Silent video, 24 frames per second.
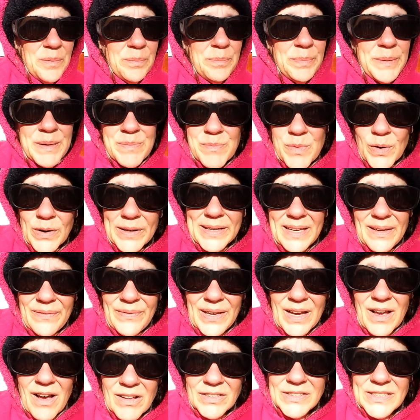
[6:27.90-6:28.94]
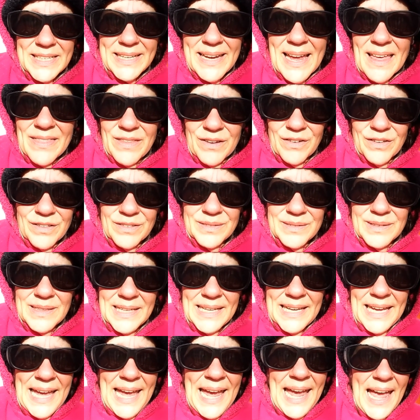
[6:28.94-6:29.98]
be more giving altogether.
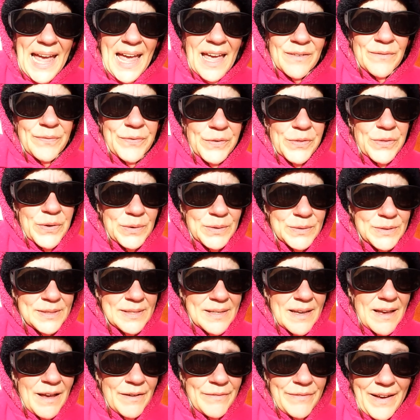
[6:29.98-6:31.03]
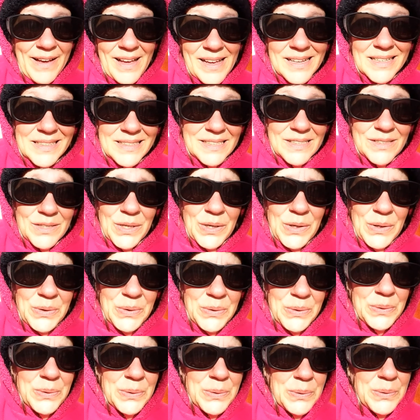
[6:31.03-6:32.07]
And for those of us
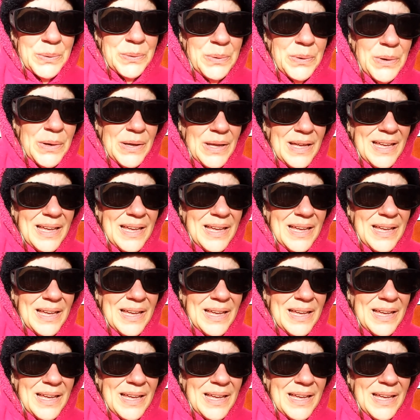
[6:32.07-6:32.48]
who